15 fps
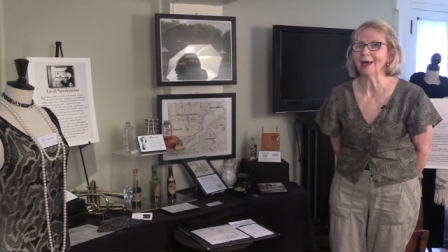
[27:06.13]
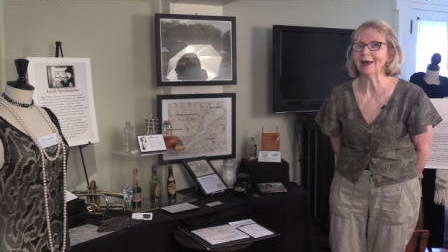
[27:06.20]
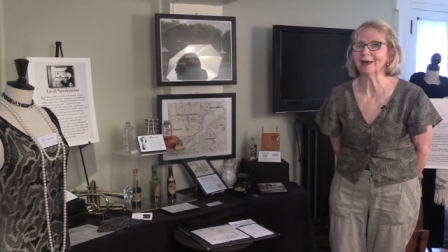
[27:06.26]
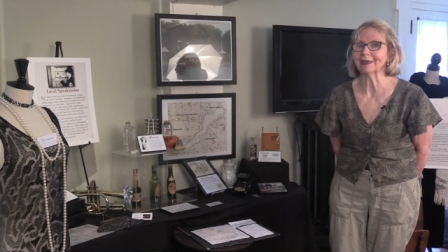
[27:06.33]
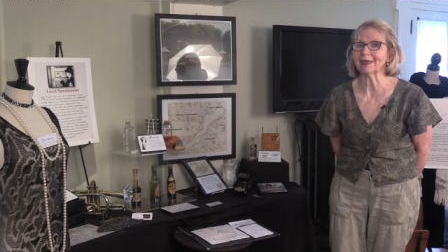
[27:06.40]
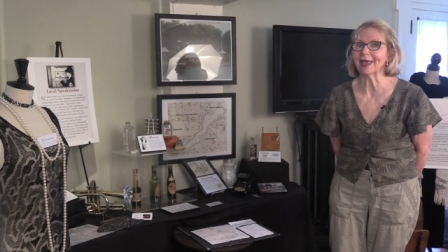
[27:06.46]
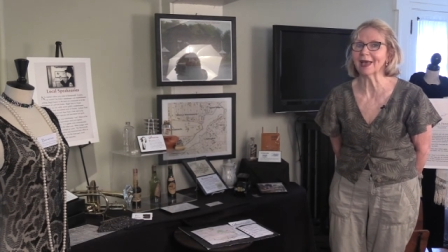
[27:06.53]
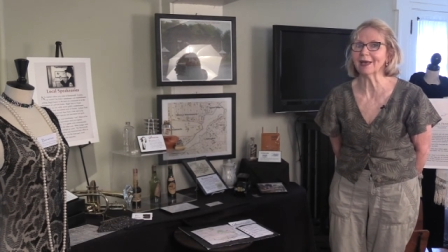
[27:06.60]

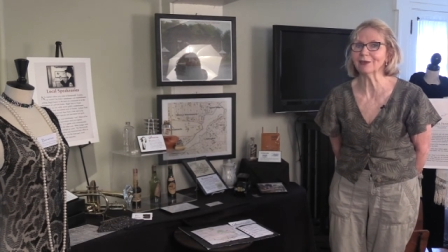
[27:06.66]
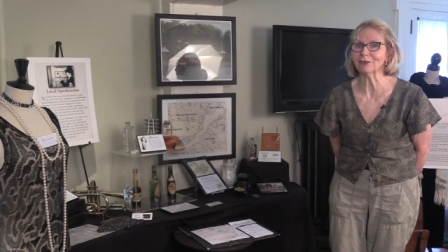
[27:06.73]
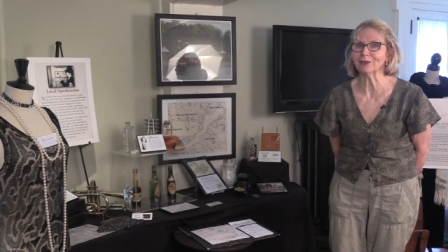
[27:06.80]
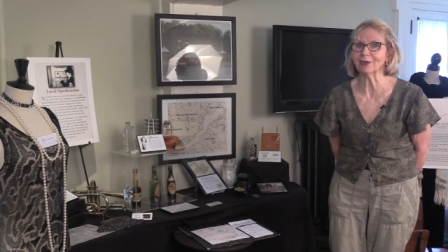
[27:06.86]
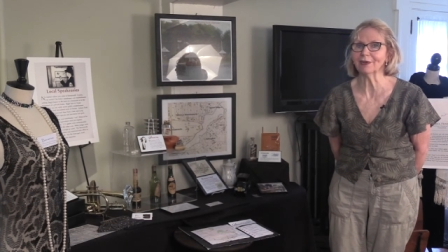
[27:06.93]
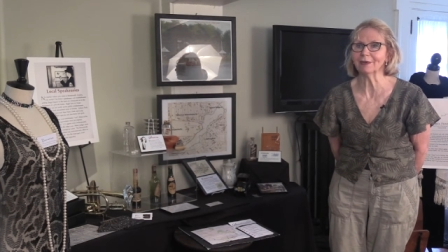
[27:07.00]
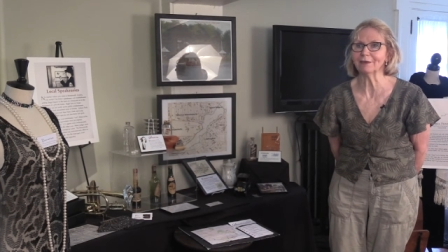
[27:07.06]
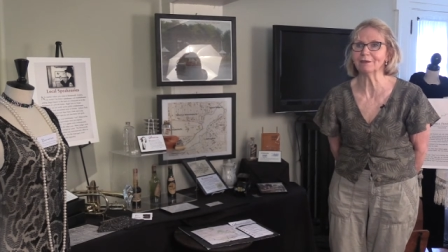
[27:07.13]
a cache
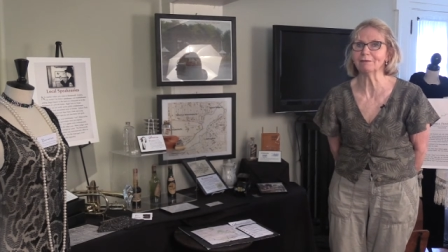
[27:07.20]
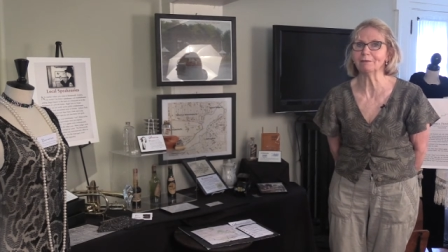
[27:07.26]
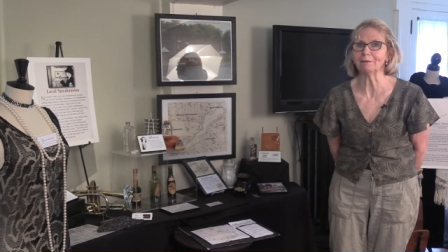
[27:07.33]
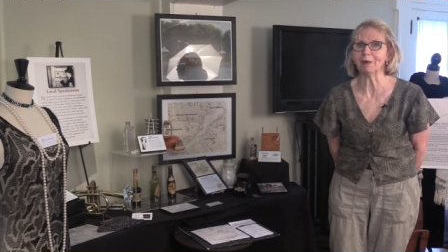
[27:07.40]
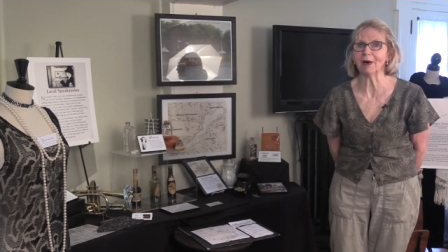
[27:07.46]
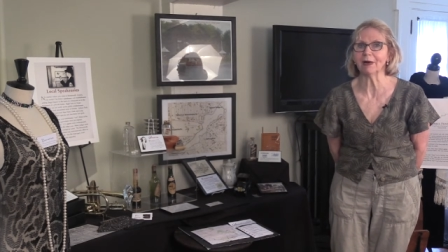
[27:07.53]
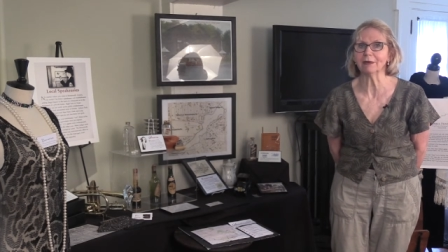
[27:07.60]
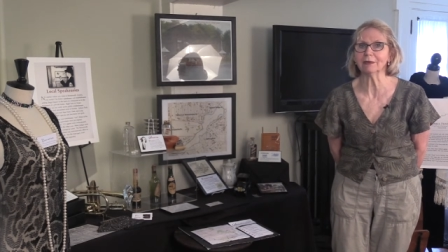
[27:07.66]
of
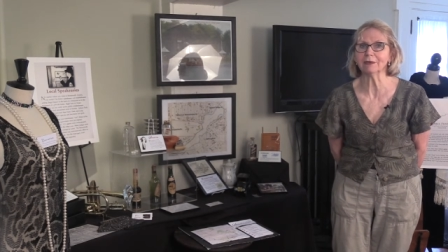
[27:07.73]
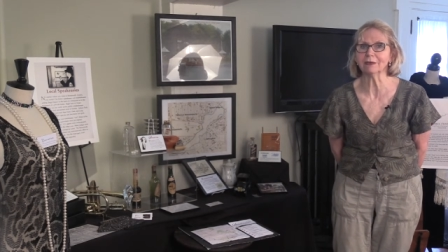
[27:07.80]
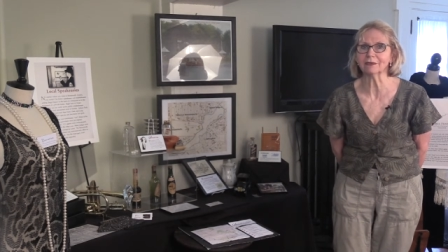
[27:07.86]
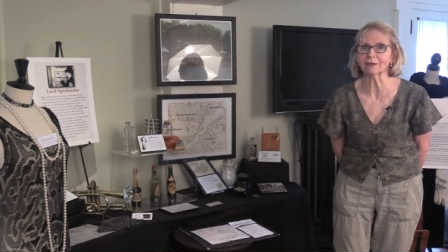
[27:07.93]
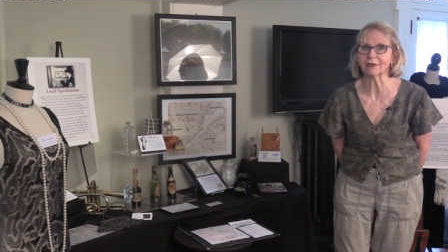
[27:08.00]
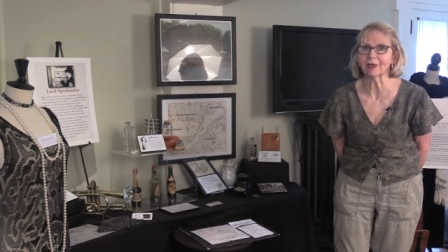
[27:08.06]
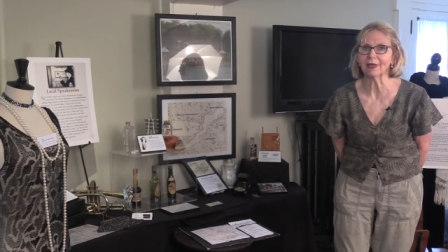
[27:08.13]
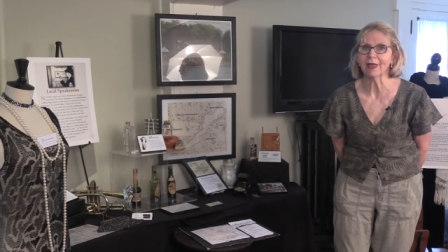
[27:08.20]

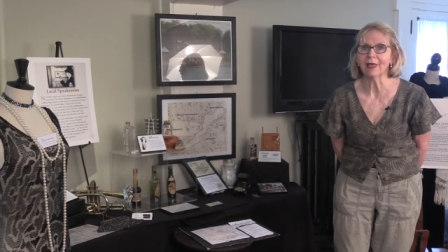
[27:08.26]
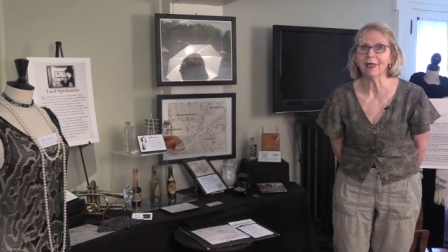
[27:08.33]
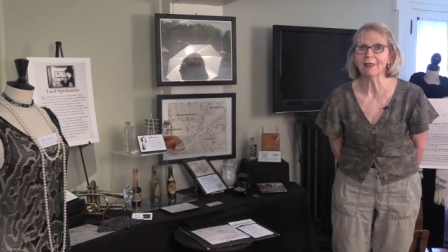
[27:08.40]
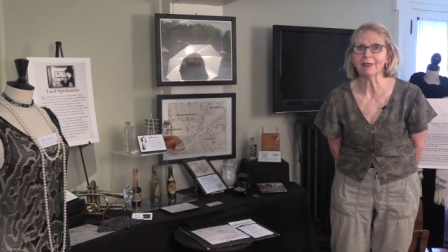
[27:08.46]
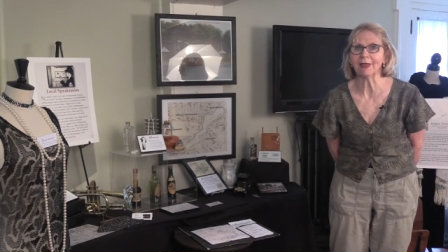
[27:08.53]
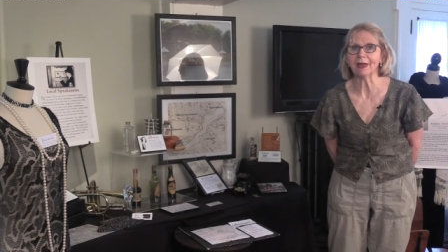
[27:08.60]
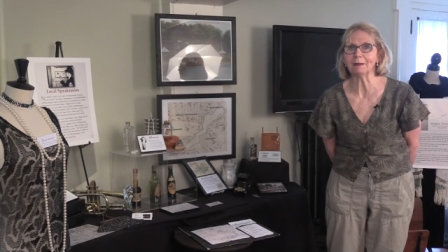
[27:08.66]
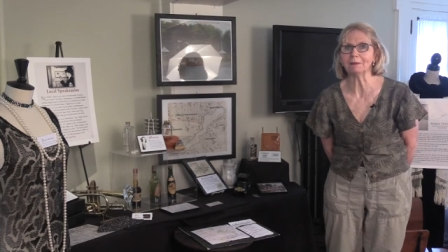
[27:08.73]
bottles
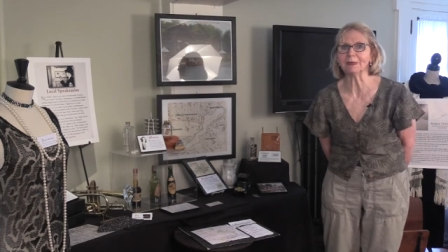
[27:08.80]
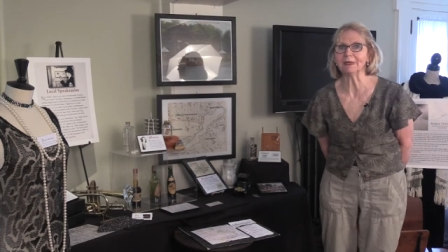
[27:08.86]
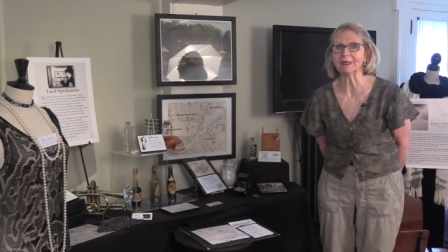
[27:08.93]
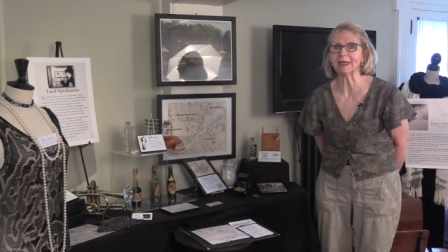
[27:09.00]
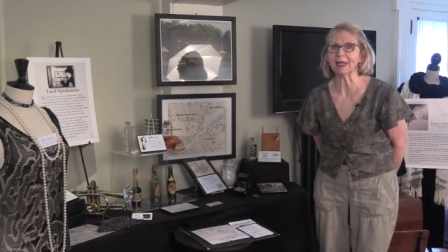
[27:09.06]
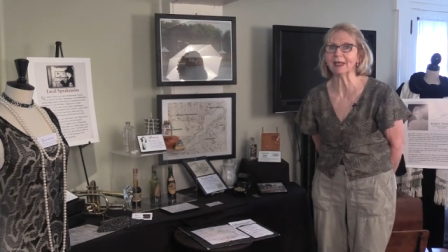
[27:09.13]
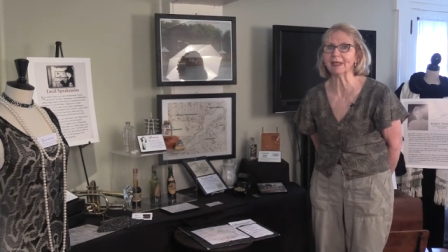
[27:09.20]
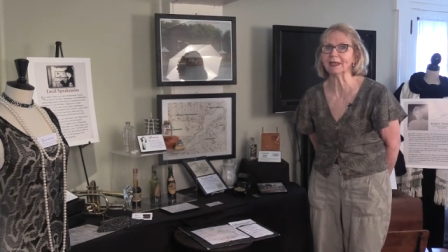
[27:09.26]
that had been
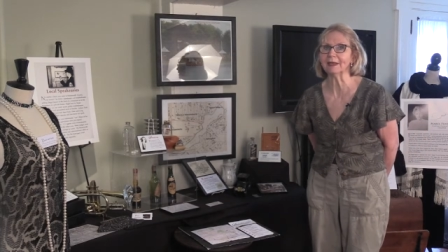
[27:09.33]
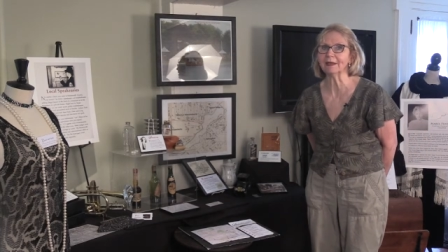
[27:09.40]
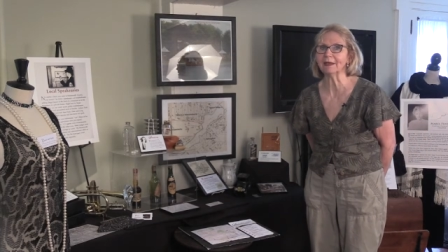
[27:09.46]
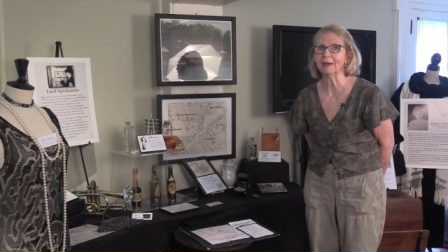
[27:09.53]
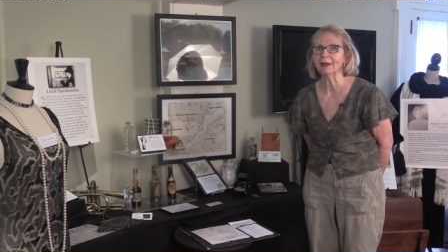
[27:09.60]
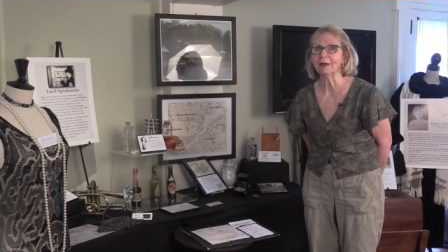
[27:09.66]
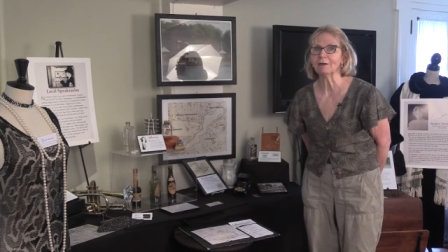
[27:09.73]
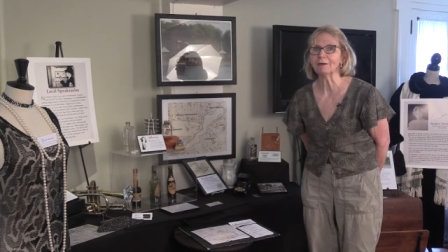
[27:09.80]

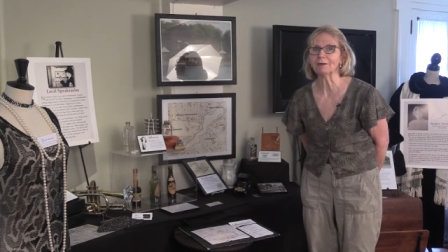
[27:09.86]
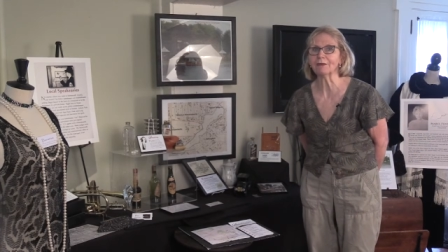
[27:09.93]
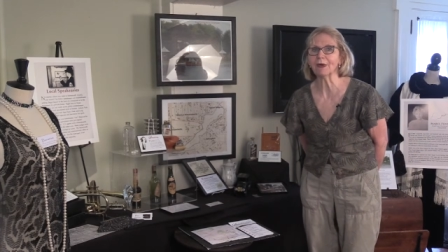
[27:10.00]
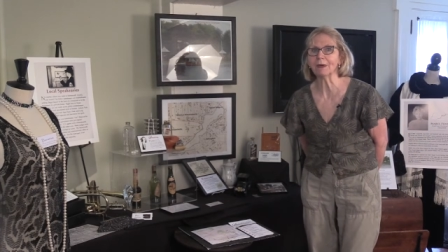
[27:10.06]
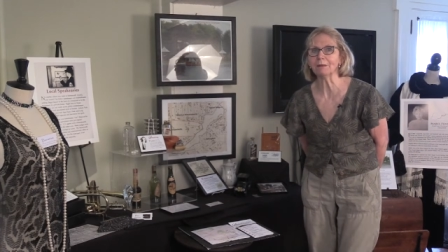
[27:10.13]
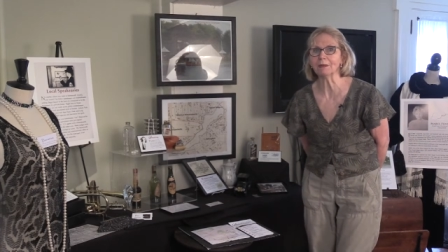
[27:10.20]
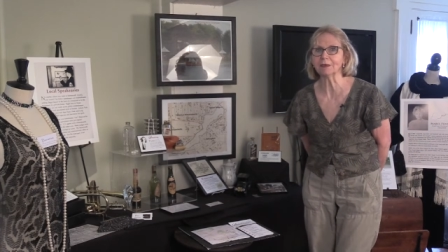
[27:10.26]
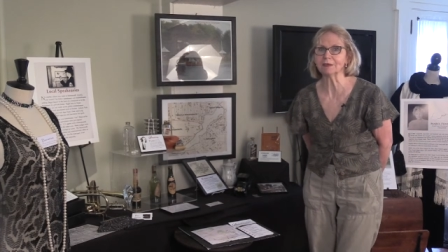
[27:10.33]
taken
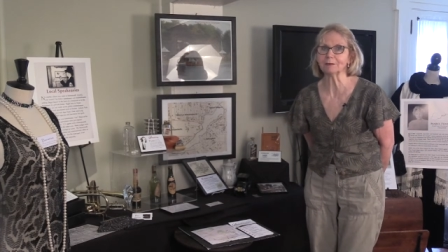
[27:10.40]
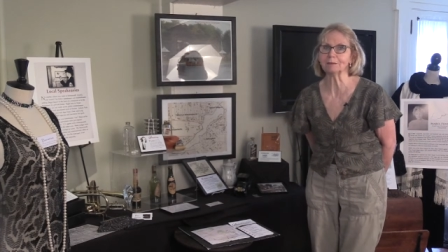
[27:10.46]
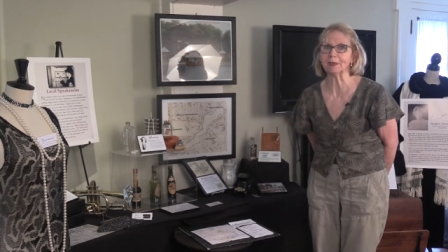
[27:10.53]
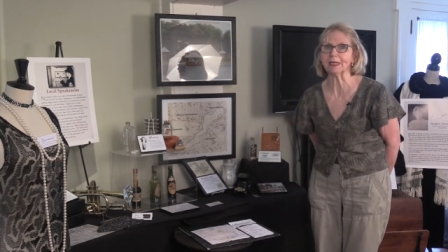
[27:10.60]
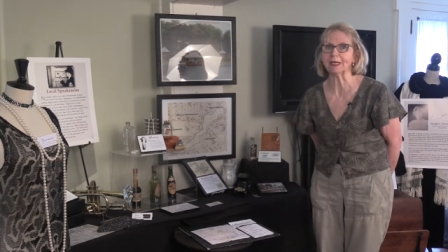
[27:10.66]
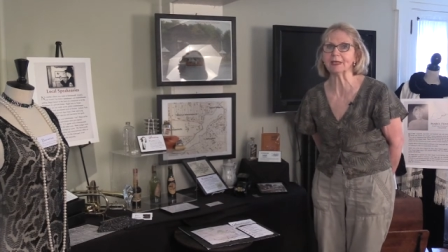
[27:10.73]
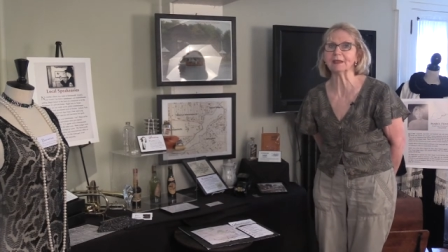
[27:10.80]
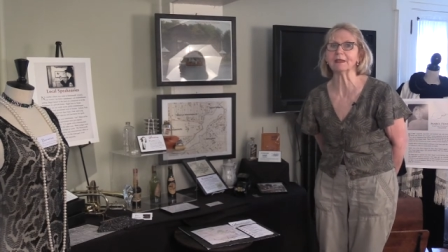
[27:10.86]
from a
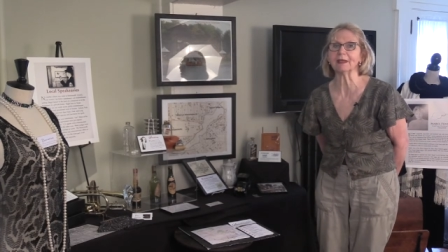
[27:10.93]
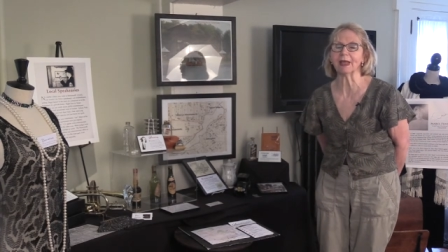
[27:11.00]
speak